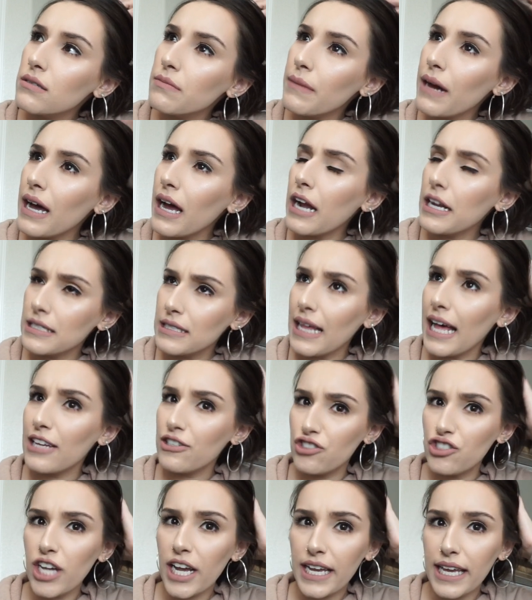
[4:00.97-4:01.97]
Uh, his
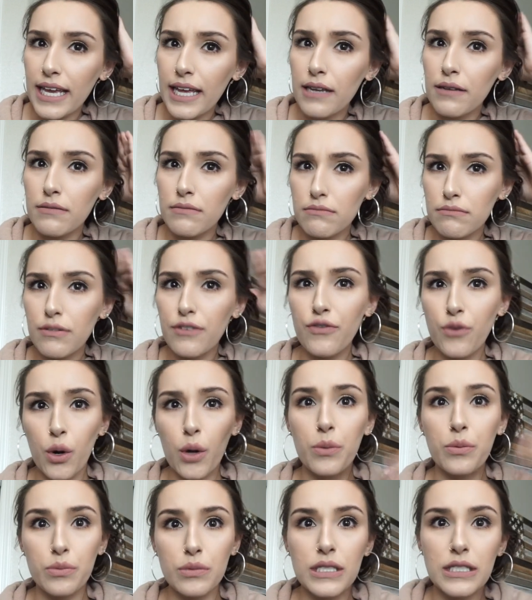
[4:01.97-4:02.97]
last check-in
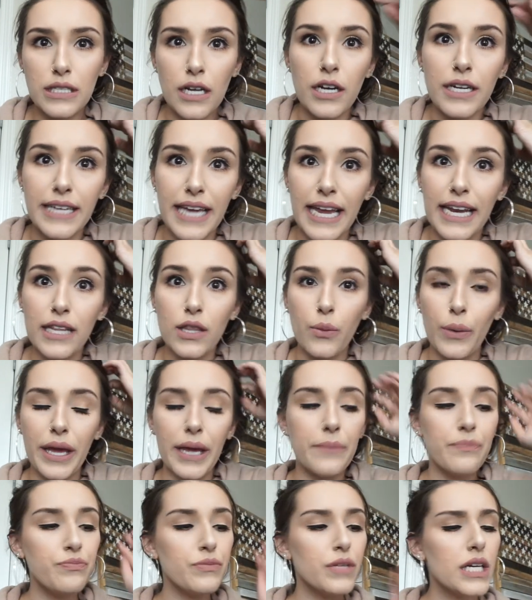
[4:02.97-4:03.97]
before he started gaining the
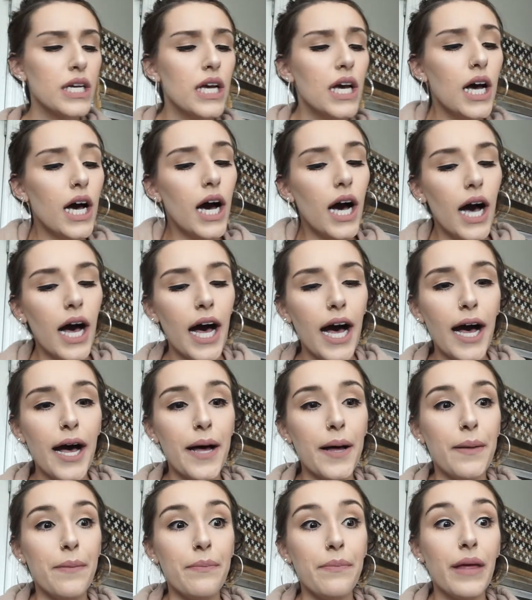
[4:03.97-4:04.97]
weight.
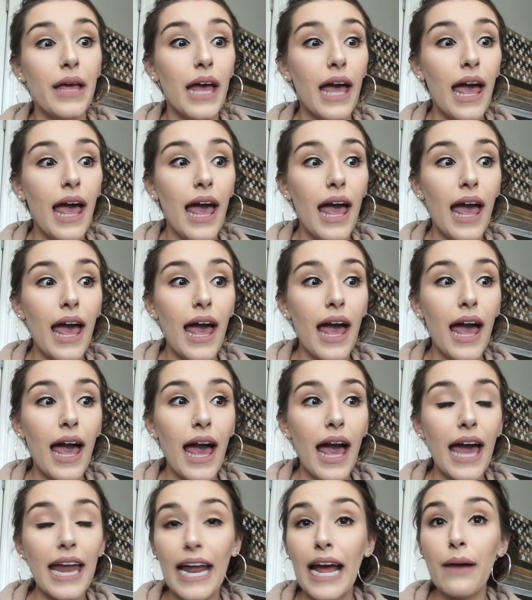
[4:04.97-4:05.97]
Um,
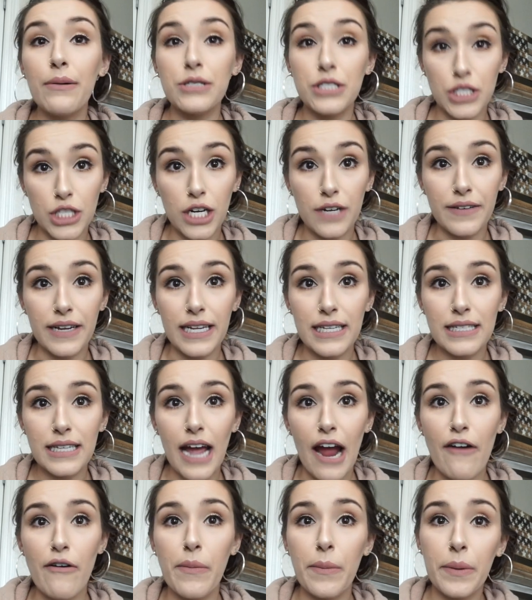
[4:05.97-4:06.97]
and I was nervous.
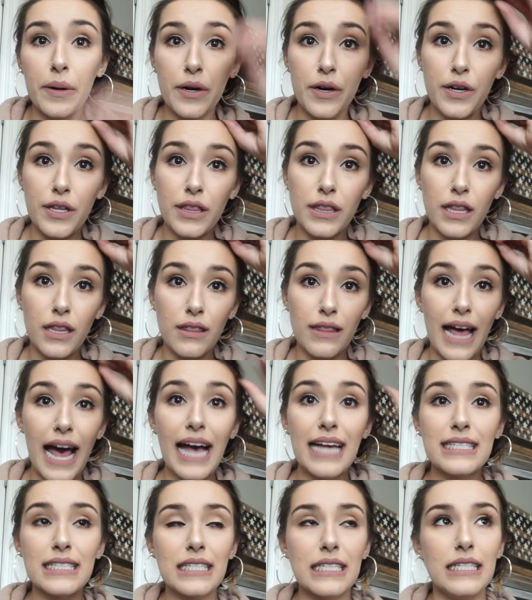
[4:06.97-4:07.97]
I remember the
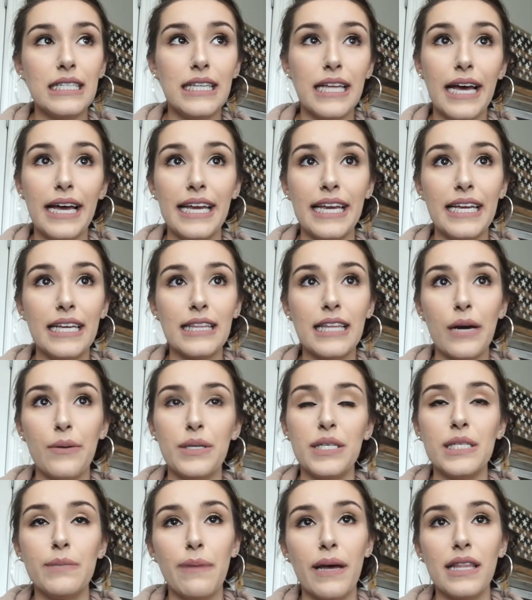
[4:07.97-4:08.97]
last night that we
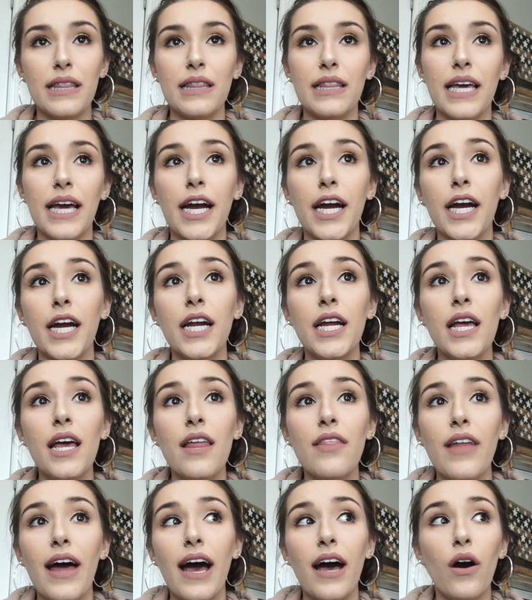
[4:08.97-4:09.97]
spent there,
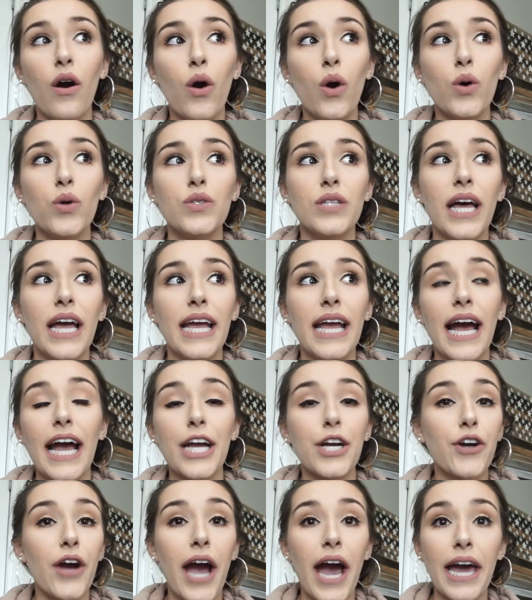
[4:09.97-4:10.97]
that whole night, I
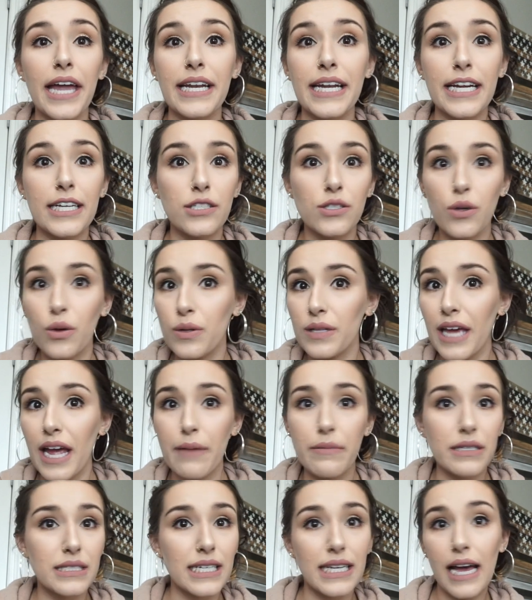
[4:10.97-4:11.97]
cried and I told
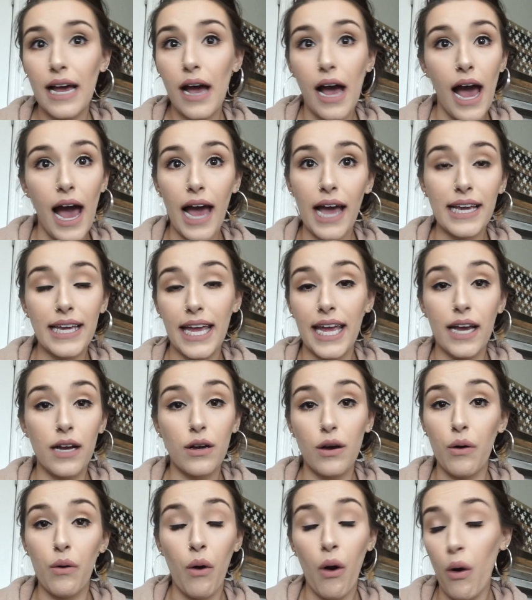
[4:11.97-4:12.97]
Cameron, I was like, I can't
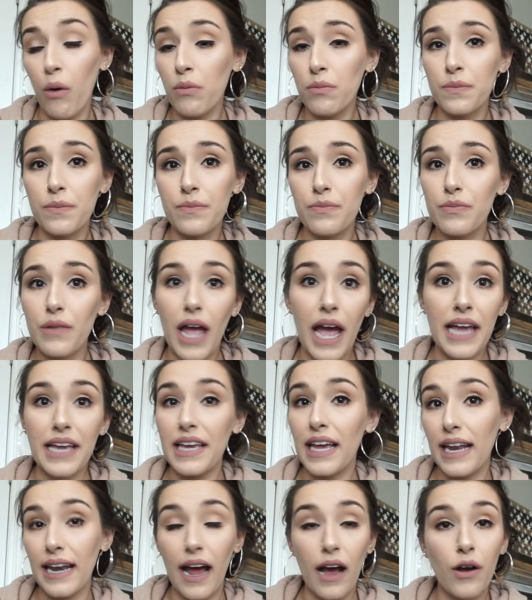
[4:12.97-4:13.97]
go home. I
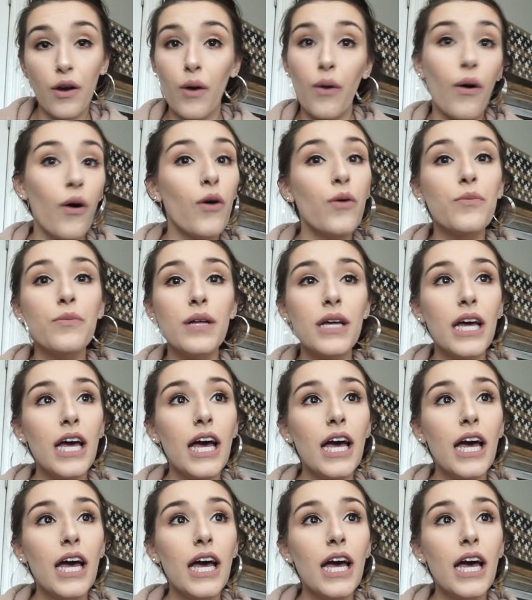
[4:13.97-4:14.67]
cannot go home.